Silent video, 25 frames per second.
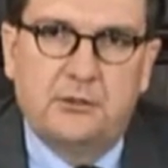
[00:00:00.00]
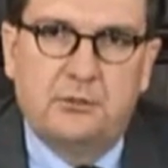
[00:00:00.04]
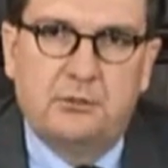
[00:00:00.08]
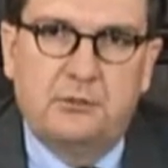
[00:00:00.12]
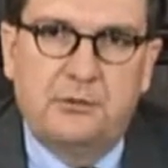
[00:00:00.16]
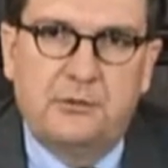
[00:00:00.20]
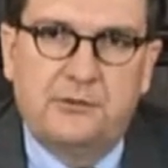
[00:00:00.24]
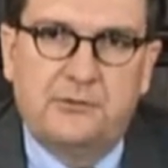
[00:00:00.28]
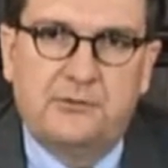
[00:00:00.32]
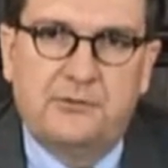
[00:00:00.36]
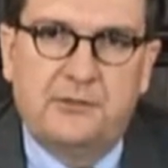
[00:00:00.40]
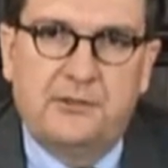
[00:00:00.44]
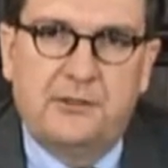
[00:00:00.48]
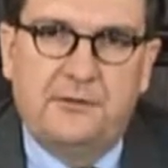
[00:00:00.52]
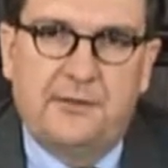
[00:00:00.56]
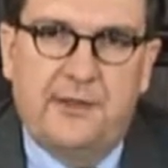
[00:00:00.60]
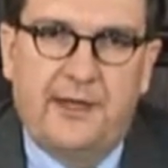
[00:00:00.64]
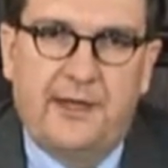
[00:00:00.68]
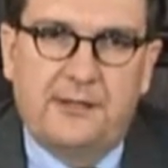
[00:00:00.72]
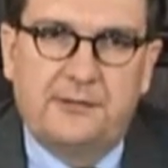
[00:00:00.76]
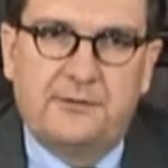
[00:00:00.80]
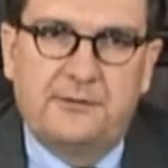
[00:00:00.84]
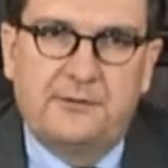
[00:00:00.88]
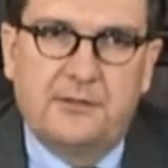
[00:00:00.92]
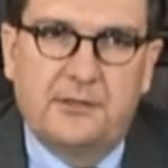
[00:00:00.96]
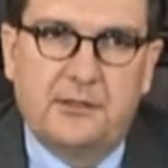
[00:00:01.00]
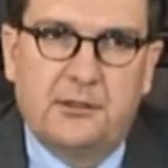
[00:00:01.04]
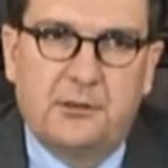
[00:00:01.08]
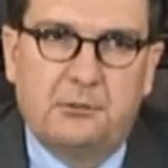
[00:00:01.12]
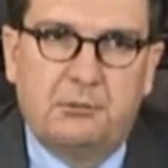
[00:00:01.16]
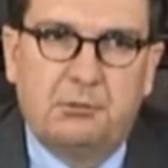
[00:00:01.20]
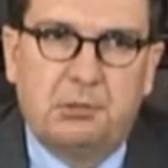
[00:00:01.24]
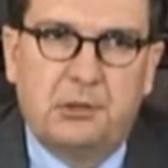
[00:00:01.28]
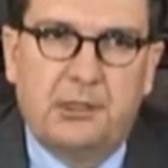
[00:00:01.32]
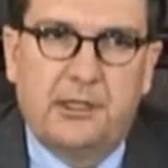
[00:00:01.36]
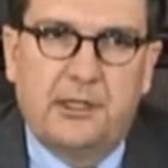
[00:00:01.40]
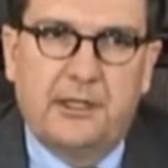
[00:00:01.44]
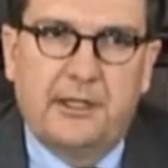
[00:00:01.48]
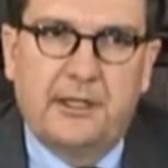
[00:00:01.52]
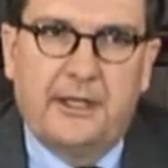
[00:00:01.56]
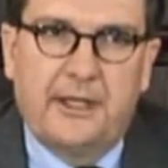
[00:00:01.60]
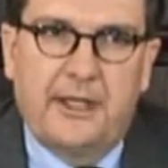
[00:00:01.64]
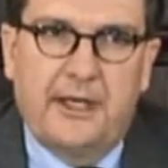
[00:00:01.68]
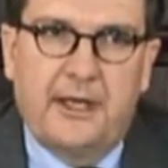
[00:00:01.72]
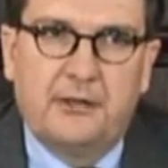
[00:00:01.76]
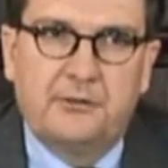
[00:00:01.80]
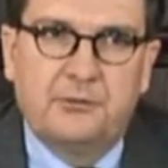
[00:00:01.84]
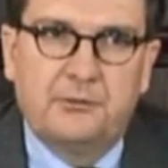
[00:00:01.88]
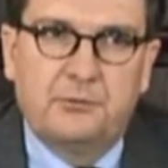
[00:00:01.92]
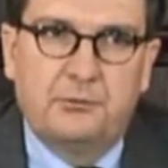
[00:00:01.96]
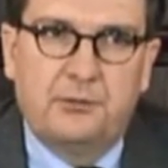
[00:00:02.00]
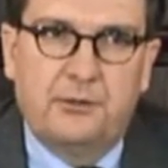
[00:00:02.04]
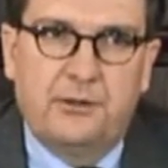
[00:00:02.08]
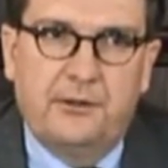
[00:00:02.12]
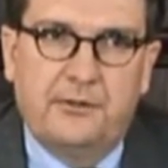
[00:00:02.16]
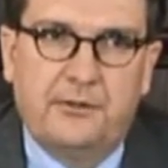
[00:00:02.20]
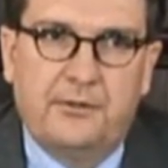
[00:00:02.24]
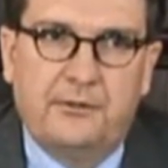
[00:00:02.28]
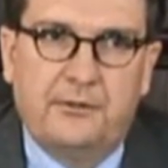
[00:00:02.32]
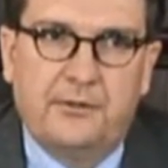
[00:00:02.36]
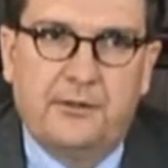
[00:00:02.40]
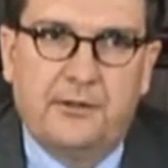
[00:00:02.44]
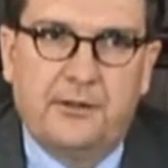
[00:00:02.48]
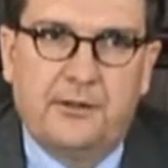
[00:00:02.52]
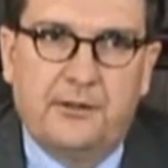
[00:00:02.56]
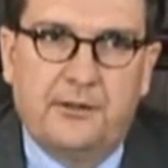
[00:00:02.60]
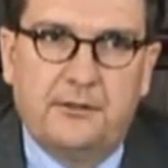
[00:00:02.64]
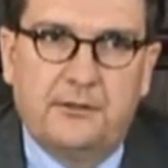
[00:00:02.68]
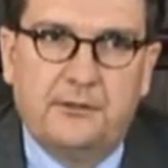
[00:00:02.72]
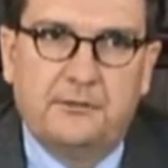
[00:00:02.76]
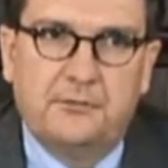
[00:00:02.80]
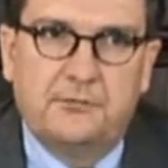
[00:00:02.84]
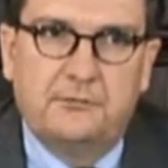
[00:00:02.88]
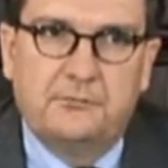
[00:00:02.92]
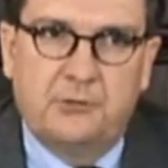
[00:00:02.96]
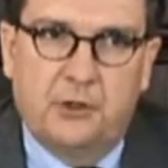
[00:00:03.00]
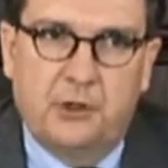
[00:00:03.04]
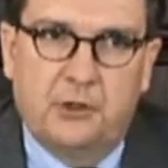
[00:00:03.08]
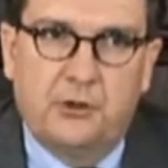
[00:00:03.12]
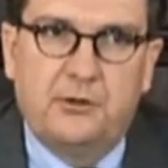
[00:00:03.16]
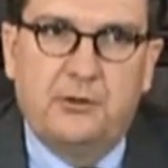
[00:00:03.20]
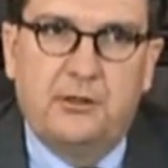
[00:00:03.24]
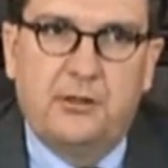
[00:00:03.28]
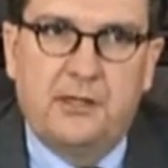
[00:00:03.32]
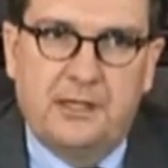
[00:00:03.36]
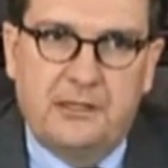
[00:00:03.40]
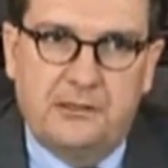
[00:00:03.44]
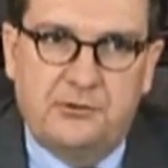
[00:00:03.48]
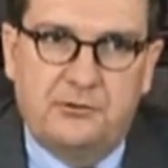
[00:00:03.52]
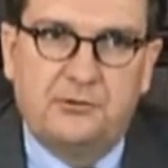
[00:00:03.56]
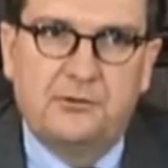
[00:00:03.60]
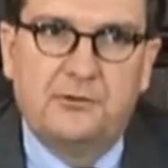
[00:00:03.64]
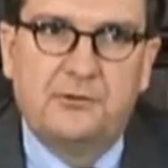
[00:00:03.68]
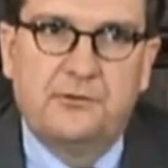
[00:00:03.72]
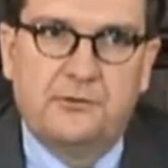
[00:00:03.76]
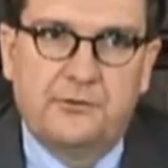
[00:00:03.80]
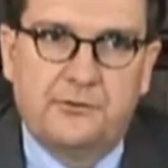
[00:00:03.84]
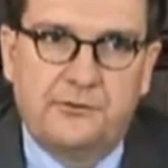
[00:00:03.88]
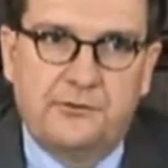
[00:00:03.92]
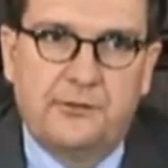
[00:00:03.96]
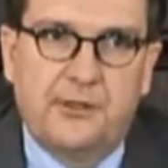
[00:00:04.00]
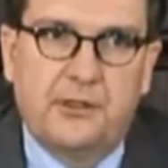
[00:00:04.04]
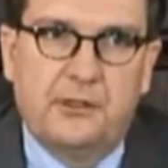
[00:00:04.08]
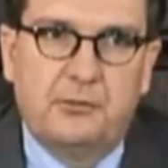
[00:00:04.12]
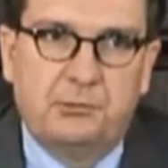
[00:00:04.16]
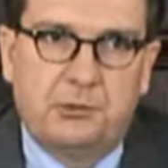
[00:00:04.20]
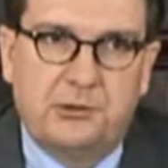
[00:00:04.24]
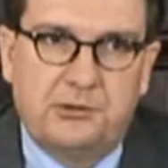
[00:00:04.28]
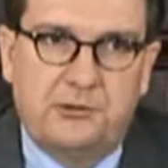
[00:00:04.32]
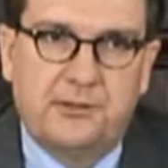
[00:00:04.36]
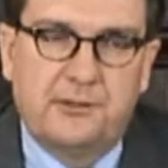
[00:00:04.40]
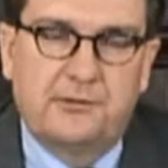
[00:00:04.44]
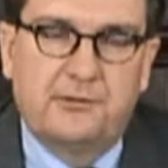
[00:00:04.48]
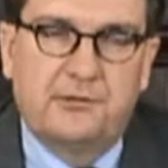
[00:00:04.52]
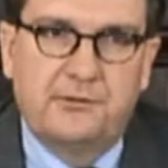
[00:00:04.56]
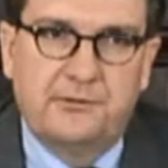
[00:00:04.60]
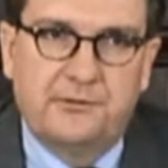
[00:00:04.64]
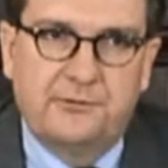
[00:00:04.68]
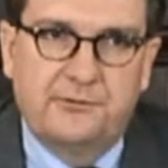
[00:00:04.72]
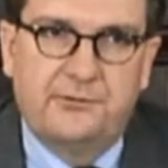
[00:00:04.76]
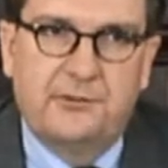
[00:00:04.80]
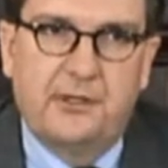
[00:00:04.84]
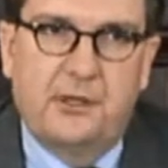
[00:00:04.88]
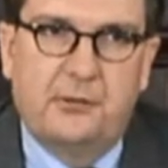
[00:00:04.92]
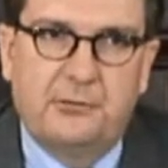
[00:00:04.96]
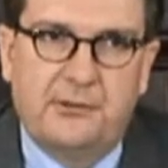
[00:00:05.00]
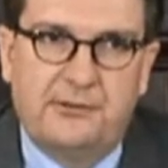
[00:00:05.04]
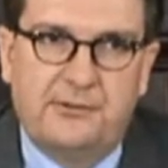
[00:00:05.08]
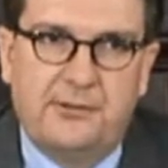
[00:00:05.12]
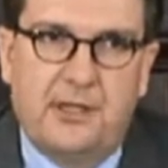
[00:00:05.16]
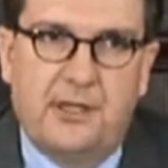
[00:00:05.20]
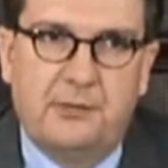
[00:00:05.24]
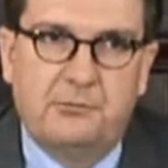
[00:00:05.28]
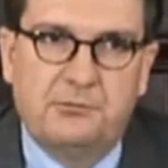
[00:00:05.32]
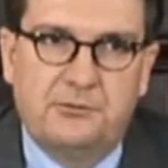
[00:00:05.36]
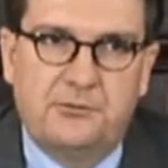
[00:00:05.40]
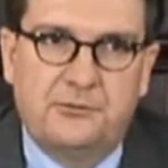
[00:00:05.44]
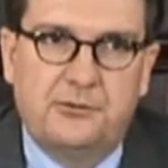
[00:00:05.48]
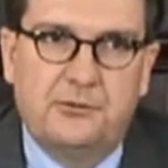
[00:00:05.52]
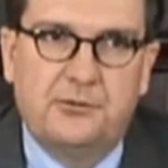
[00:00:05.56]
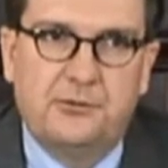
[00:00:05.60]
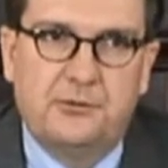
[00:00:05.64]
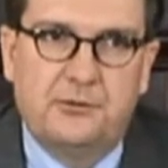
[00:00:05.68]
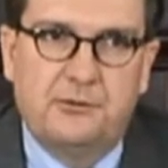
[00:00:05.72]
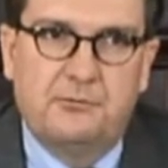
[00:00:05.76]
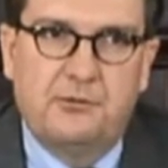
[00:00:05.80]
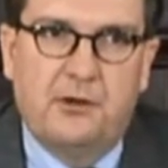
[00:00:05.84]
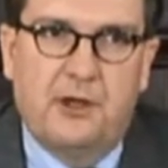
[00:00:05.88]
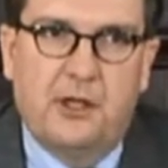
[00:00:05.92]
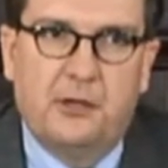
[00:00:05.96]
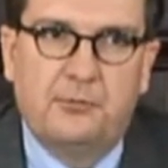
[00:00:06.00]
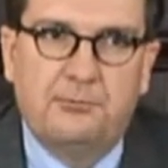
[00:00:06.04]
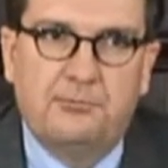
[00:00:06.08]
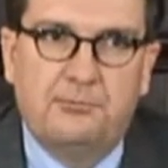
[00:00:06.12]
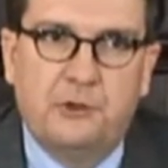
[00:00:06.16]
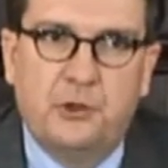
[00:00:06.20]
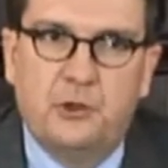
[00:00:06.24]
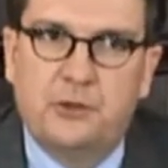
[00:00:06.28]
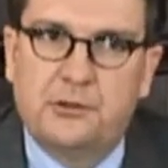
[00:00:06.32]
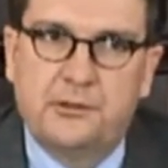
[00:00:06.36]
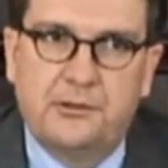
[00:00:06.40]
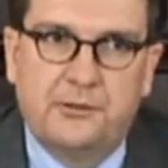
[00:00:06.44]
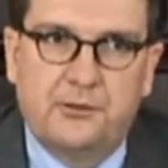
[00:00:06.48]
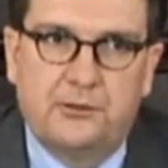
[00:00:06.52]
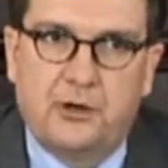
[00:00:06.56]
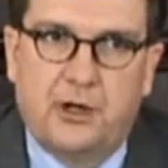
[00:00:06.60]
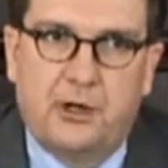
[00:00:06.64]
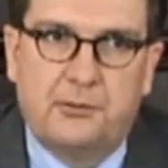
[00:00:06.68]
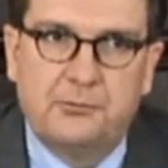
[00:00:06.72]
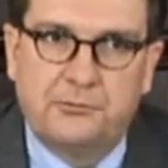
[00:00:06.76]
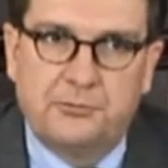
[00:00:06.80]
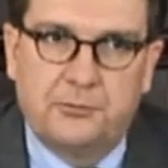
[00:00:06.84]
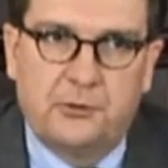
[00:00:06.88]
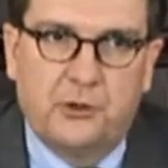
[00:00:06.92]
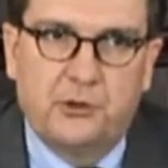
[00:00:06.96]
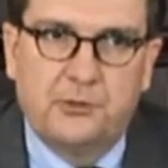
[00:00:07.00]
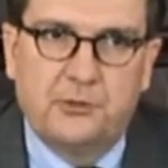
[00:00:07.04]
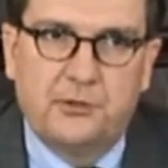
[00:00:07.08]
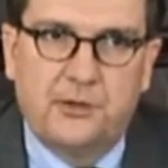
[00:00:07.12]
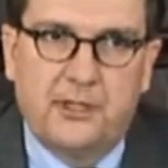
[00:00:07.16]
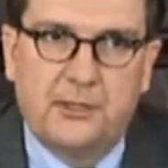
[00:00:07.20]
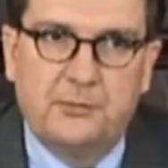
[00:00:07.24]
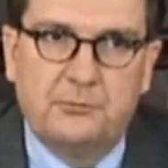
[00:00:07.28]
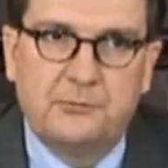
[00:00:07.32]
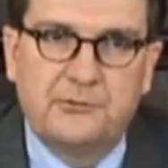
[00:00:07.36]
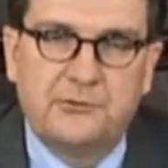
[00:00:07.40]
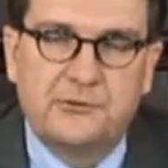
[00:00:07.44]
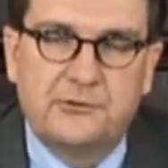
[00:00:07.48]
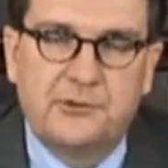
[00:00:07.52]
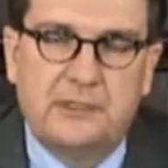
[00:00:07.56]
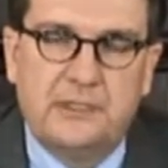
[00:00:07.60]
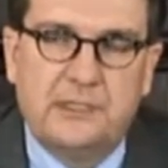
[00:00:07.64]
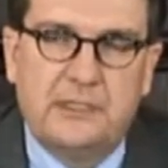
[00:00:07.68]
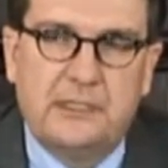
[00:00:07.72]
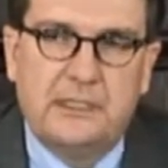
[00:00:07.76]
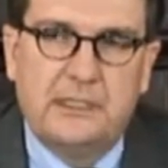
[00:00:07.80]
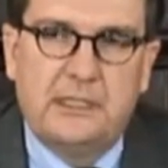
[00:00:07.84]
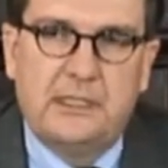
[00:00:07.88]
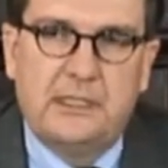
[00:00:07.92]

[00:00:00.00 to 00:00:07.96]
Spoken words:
We see that playing out with rogue nations and particularly some attempts to develop nuclear arms programs.